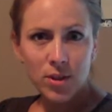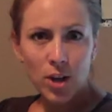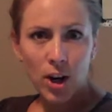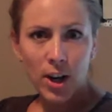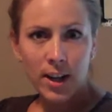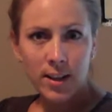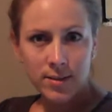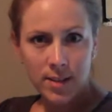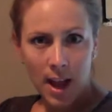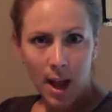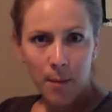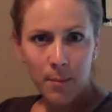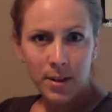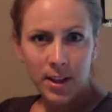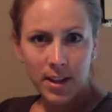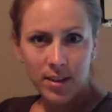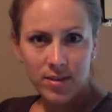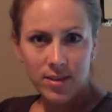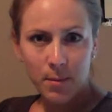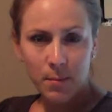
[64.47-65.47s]
will start
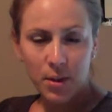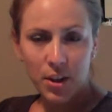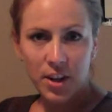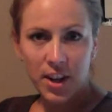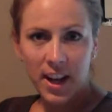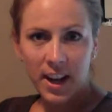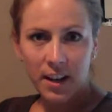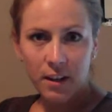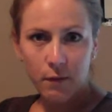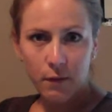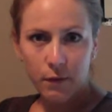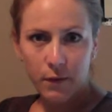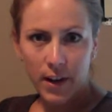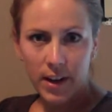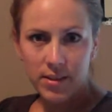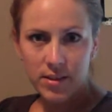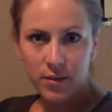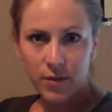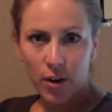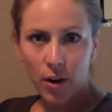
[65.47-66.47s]
examining some of the negative
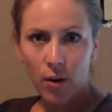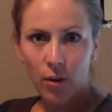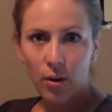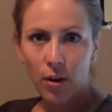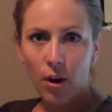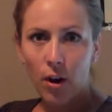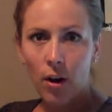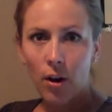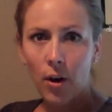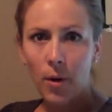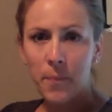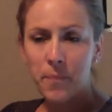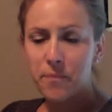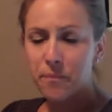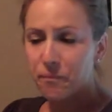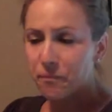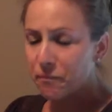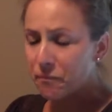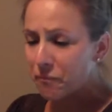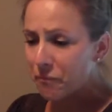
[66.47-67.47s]
effects of alcohol,
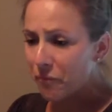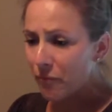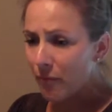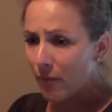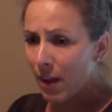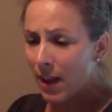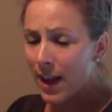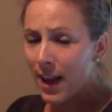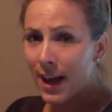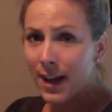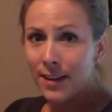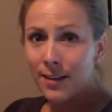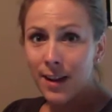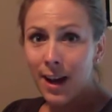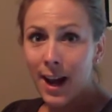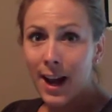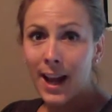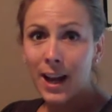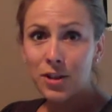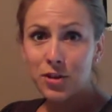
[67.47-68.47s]
and
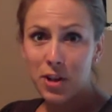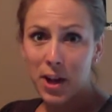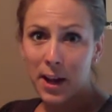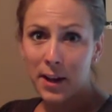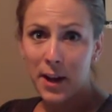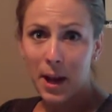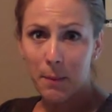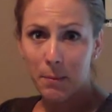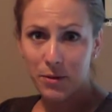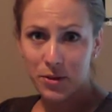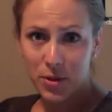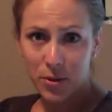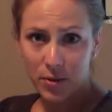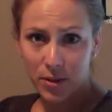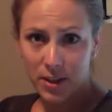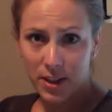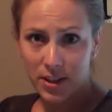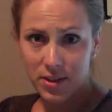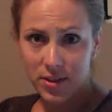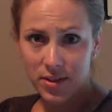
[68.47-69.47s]
I actually had an
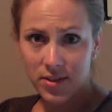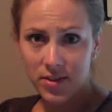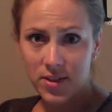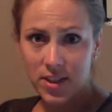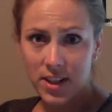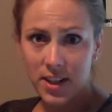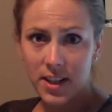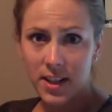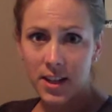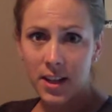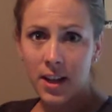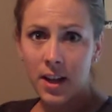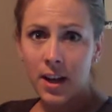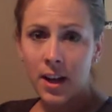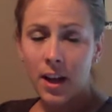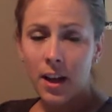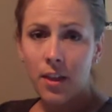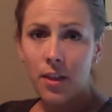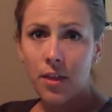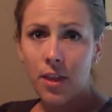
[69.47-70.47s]
opportunity to see
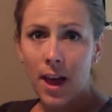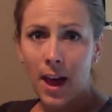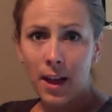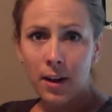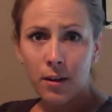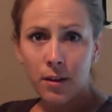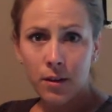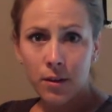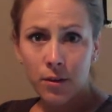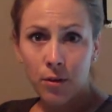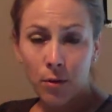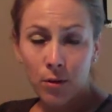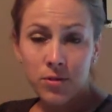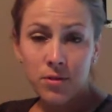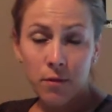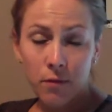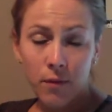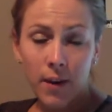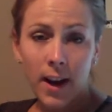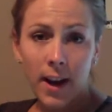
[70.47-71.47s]

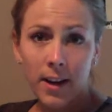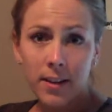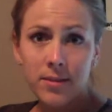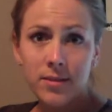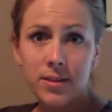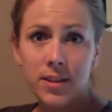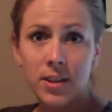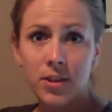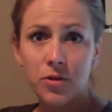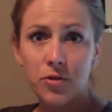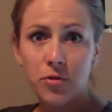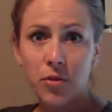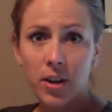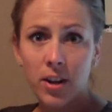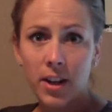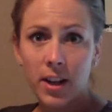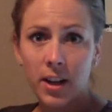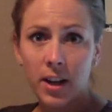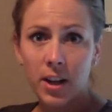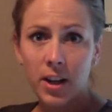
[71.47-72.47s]
those effects in
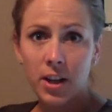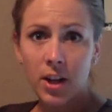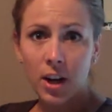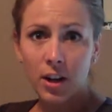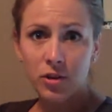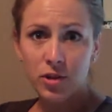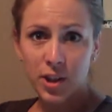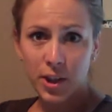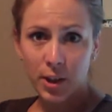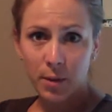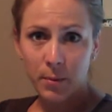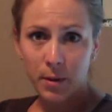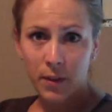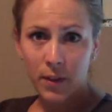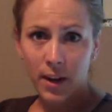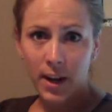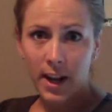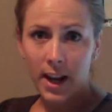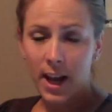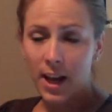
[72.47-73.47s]
treating a young gentleman
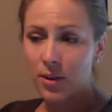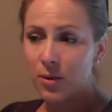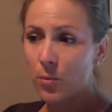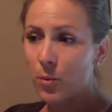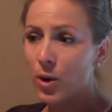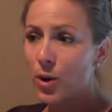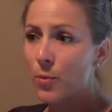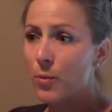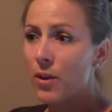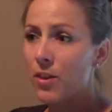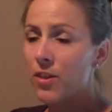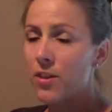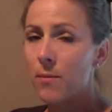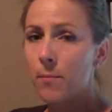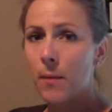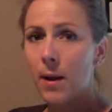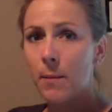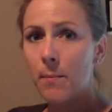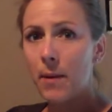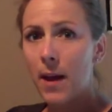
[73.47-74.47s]
that I had to work with
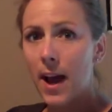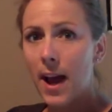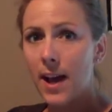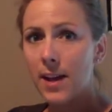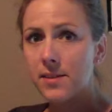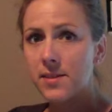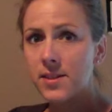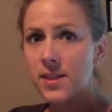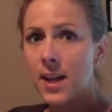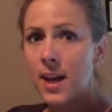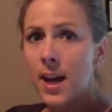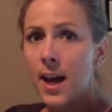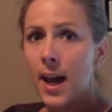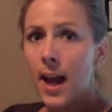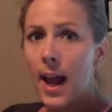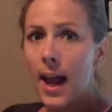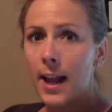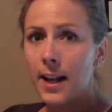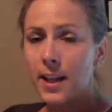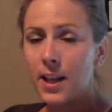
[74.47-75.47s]
in my past.
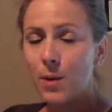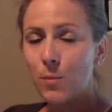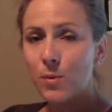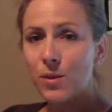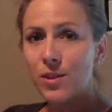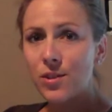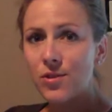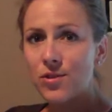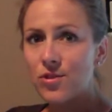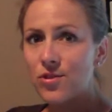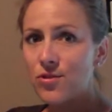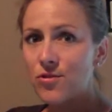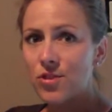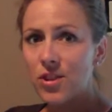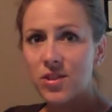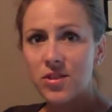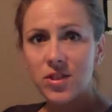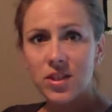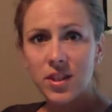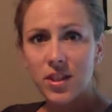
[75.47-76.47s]
And he was
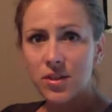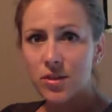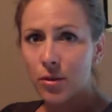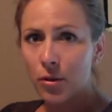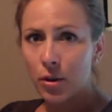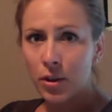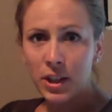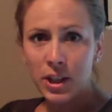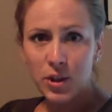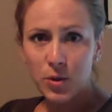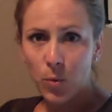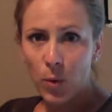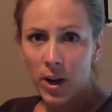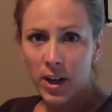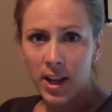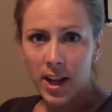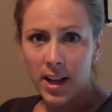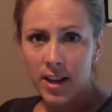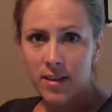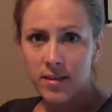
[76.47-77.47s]
just in his early
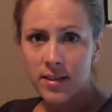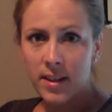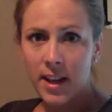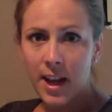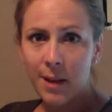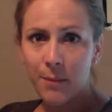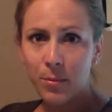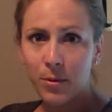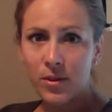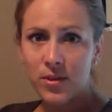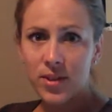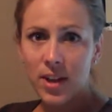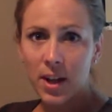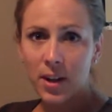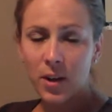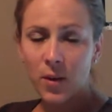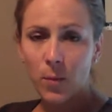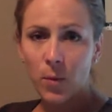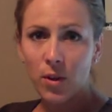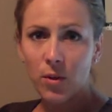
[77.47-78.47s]
20s and had
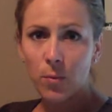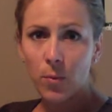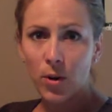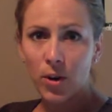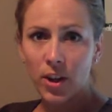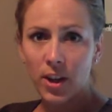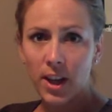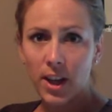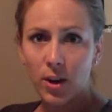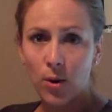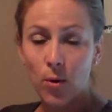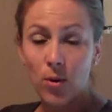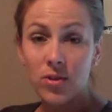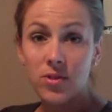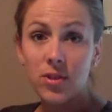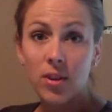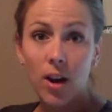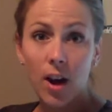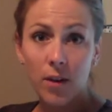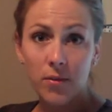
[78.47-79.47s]
presented with
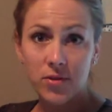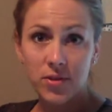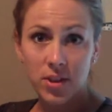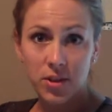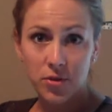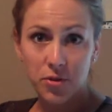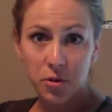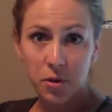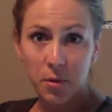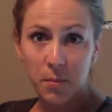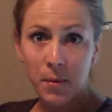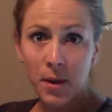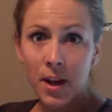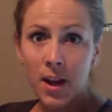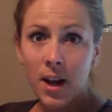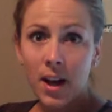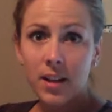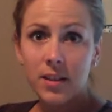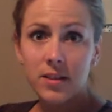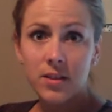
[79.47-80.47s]
Wernicke-Korsakoff syndrome,
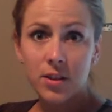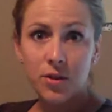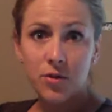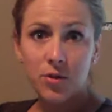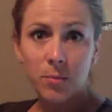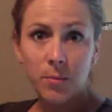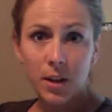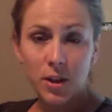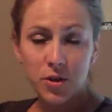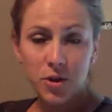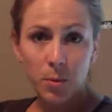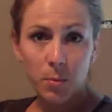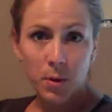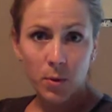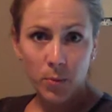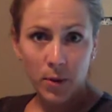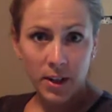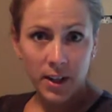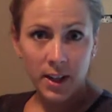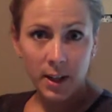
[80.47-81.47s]
a syndrome that you'll
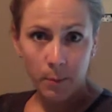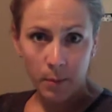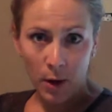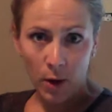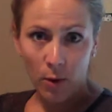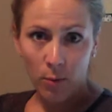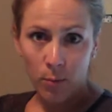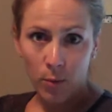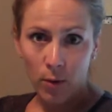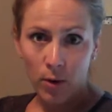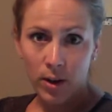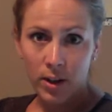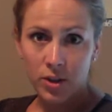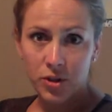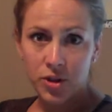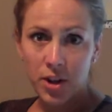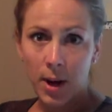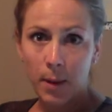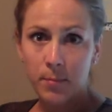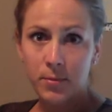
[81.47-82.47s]
be reading about more
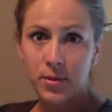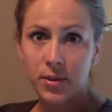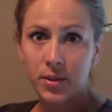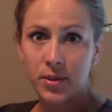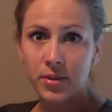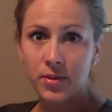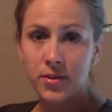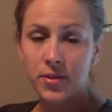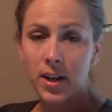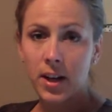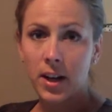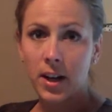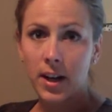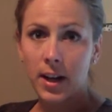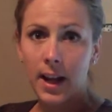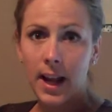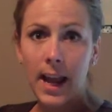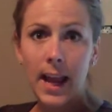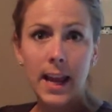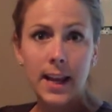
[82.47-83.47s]
in chapters
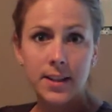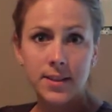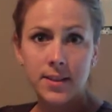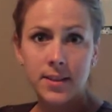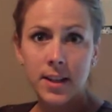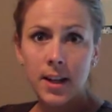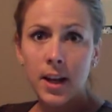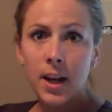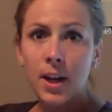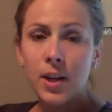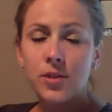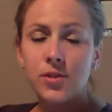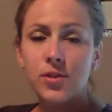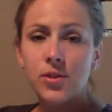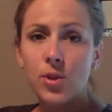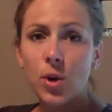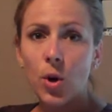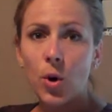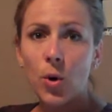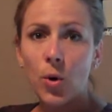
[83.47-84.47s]
8.
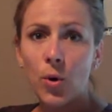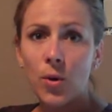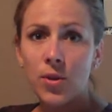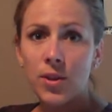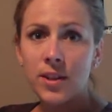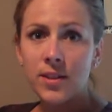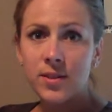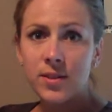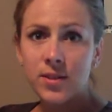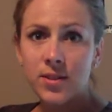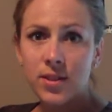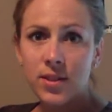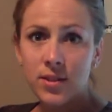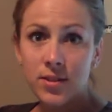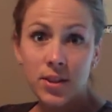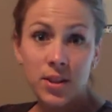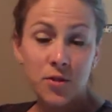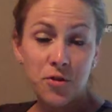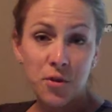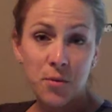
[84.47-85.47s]
So this
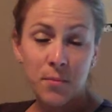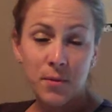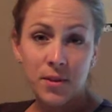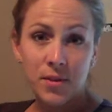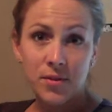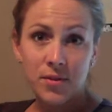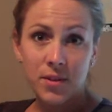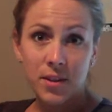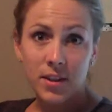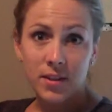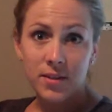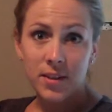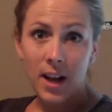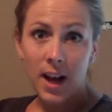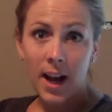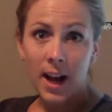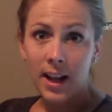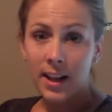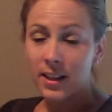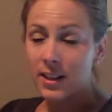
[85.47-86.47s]
syndrome is
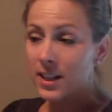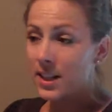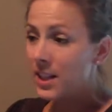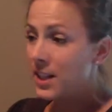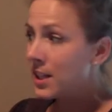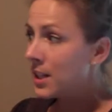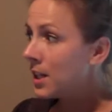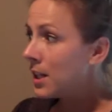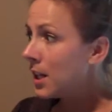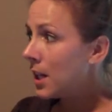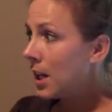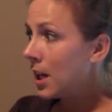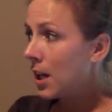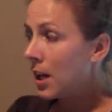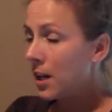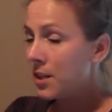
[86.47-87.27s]
highly